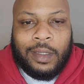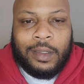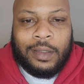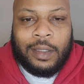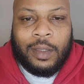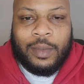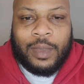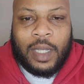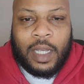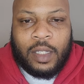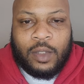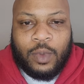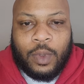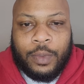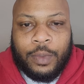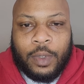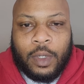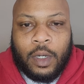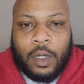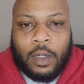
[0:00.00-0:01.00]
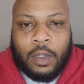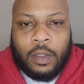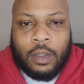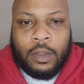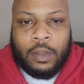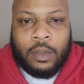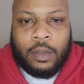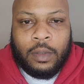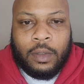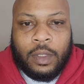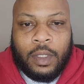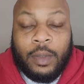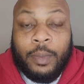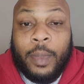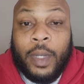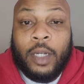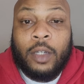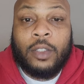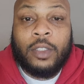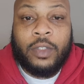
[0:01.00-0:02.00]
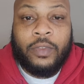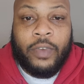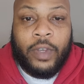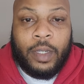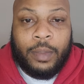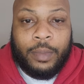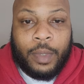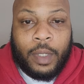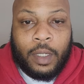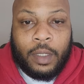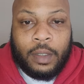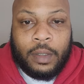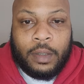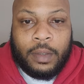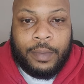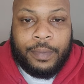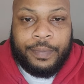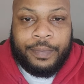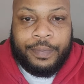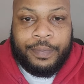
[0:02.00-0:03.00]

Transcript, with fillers: Sometimes we will call them energy vampires.